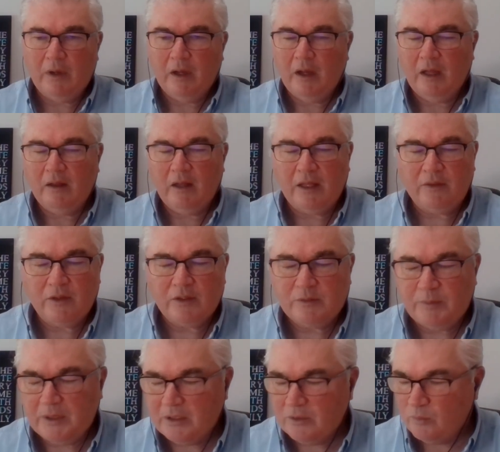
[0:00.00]
Yep, I like
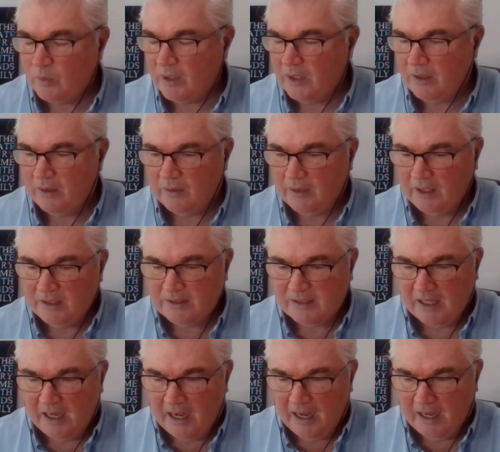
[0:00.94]
this because one of the
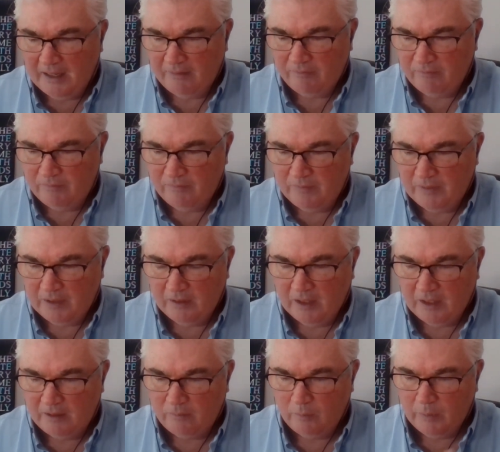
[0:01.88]
things I
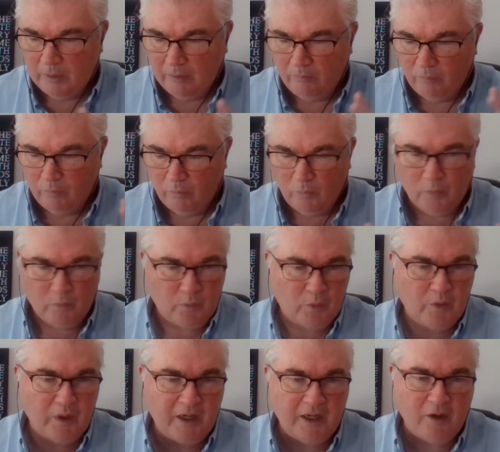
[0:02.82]
feel like we're
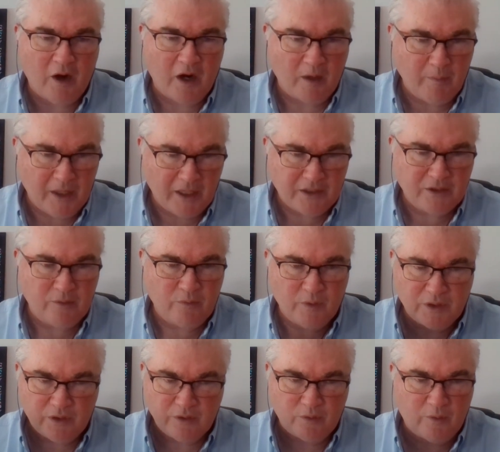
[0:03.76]
creating
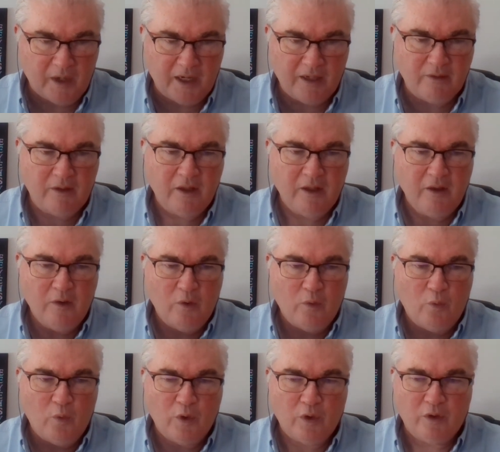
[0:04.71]
automation, which is great.
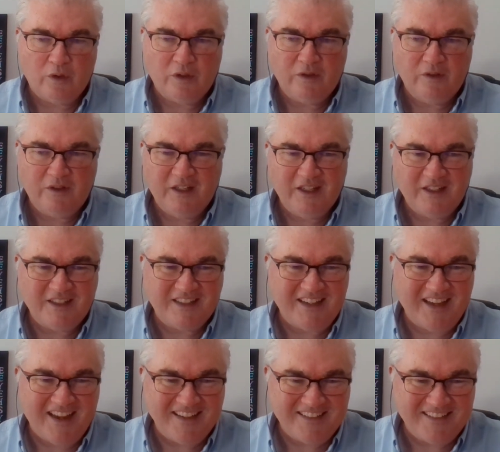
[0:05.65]
We're
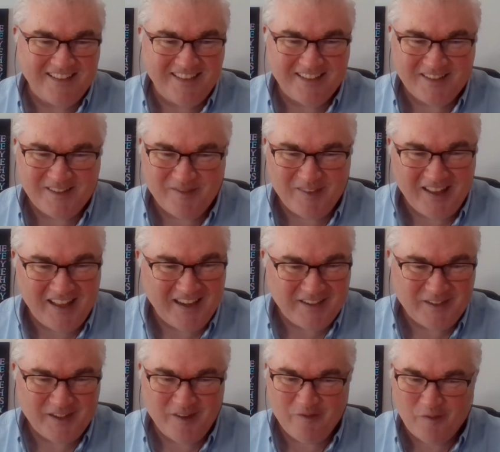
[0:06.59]
digitizing the
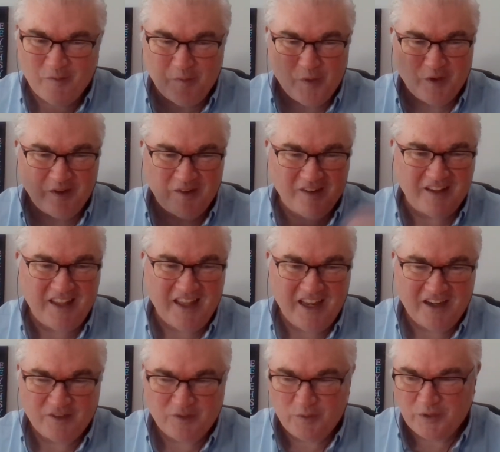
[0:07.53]
supply chain from order to
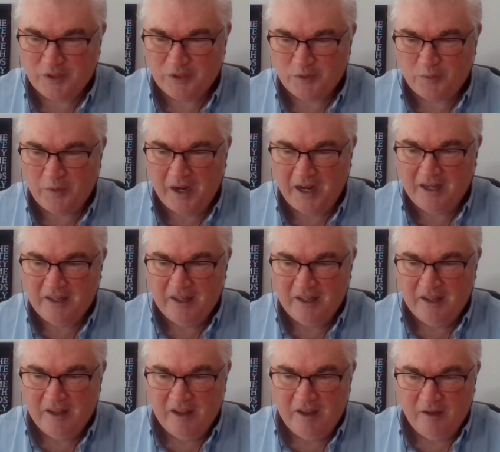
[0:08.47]
cash, which is great.
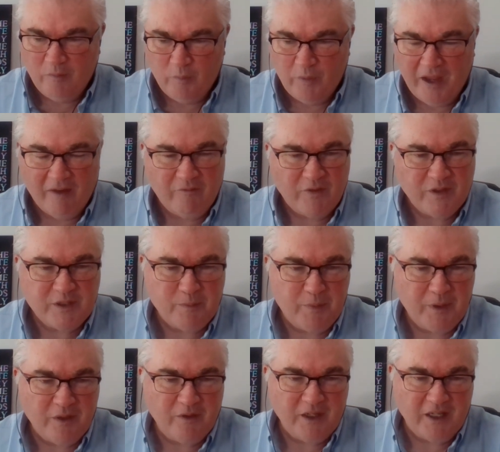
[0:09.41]
We have
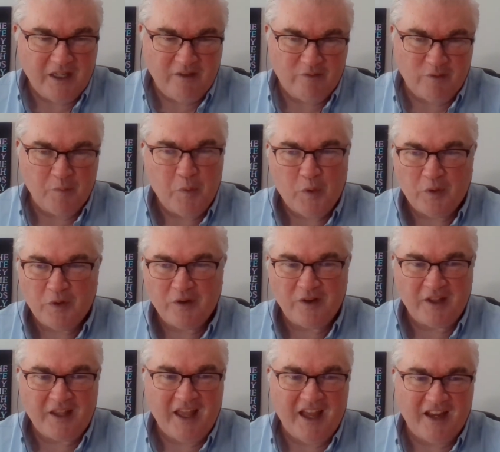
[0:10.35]
visibility from
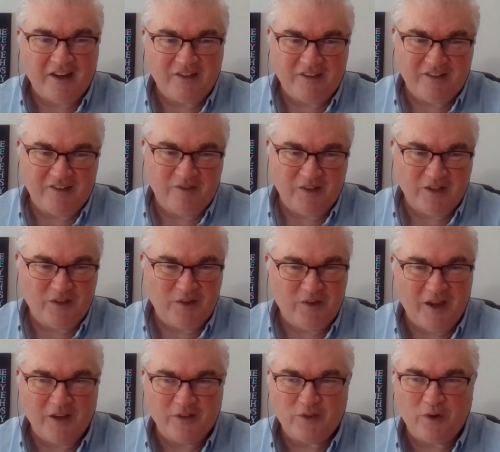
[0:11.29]
order to cash,
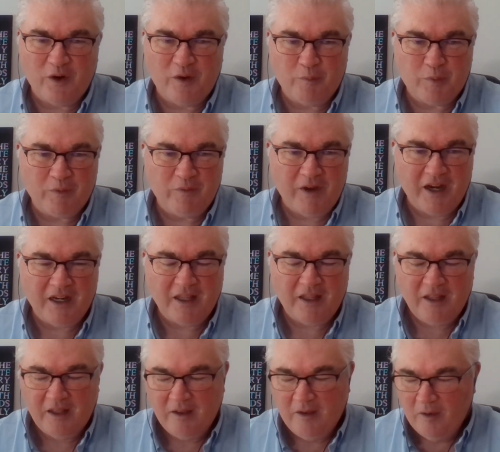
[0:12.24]
which you guys are all
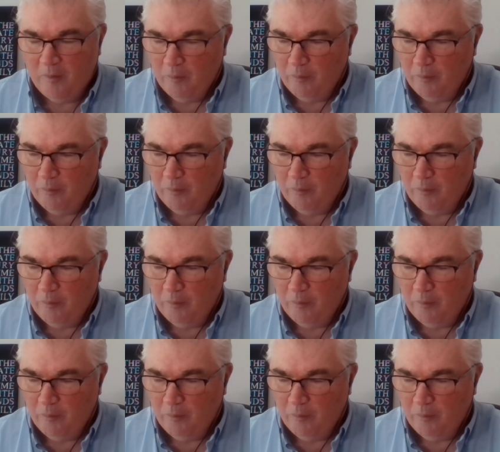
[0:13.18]
providing.